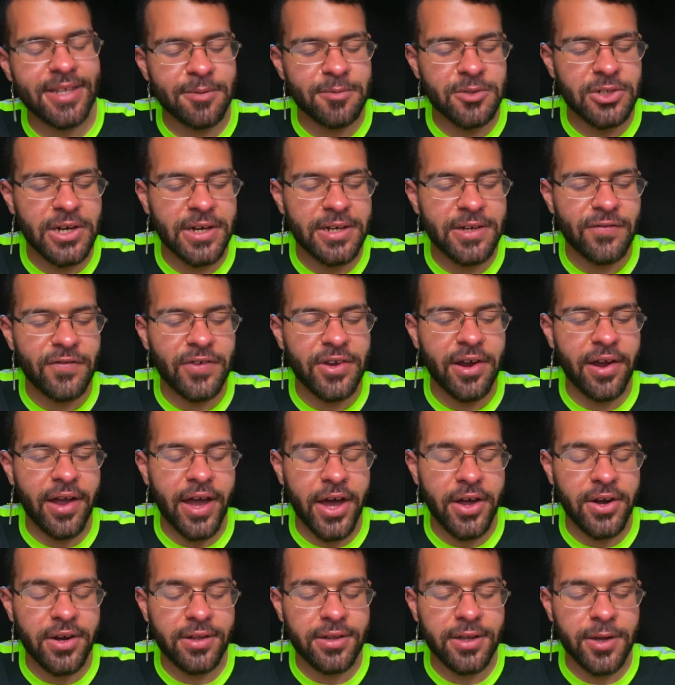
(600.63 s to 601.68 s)
I'm trying to figure out
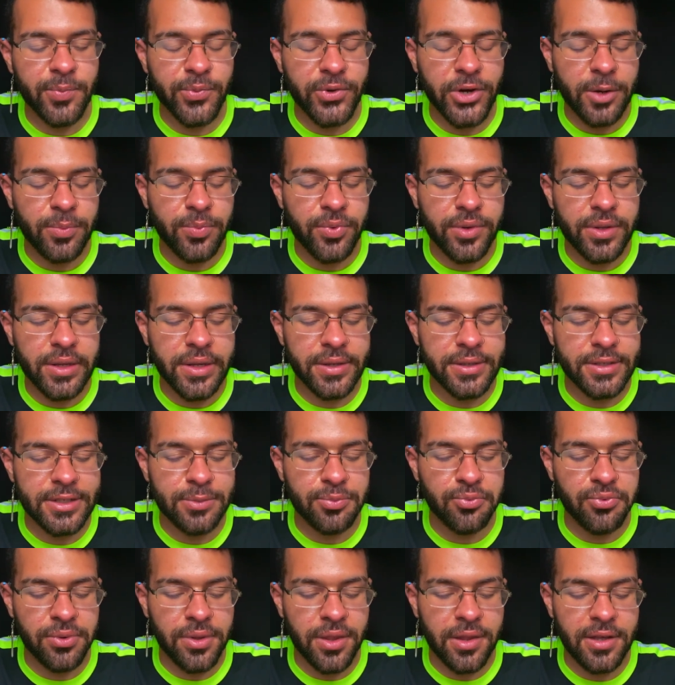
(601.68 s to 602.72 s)
how to like properly
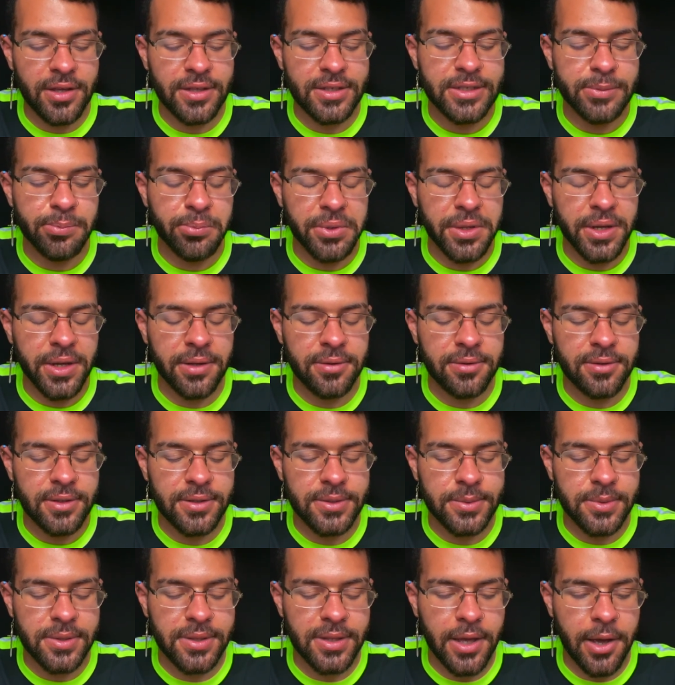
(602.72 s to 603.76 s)
exp explain
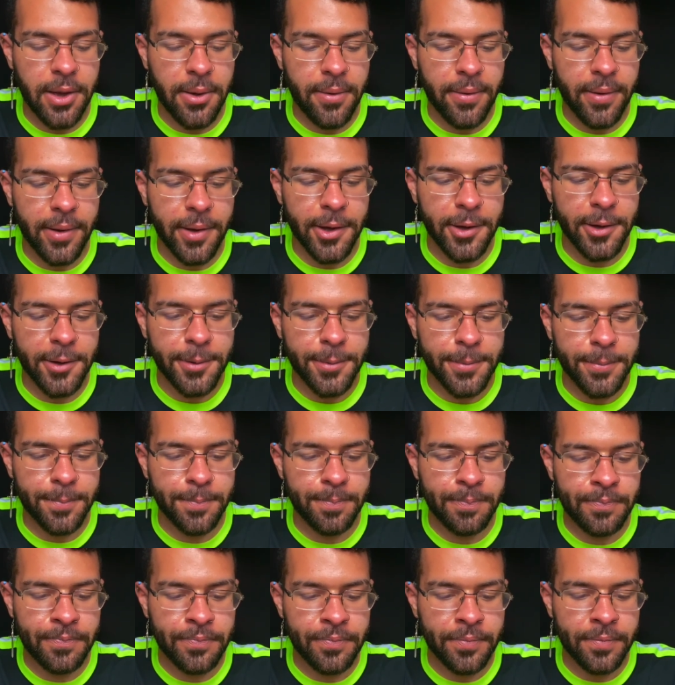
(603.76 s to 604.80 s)
this without
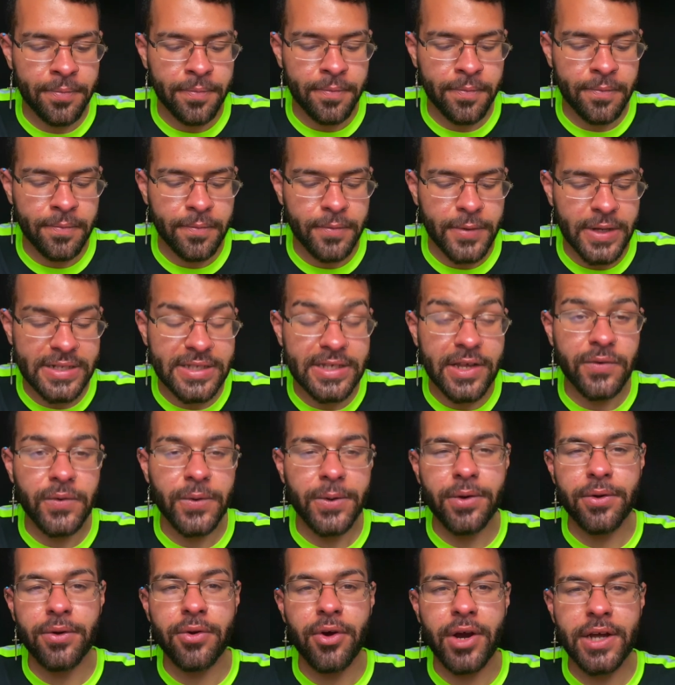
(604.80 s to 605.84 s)
um,
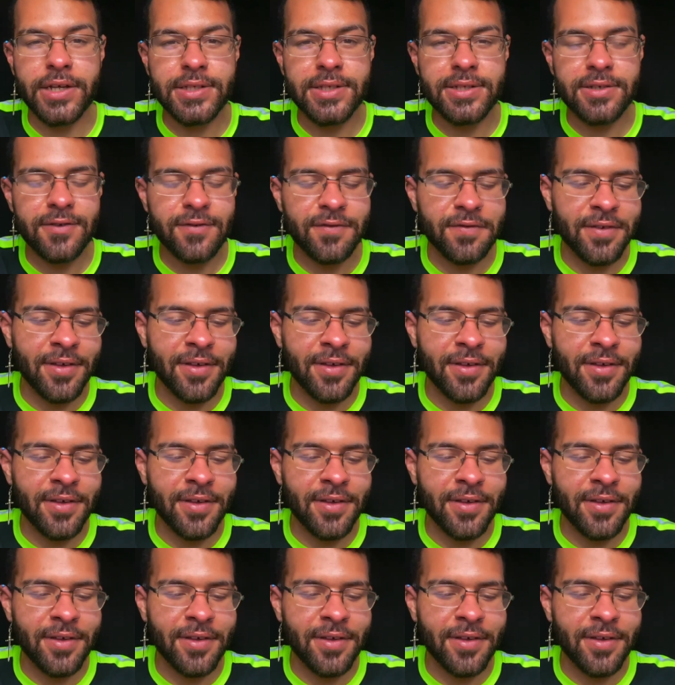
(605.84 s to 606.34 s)
sounding aggressive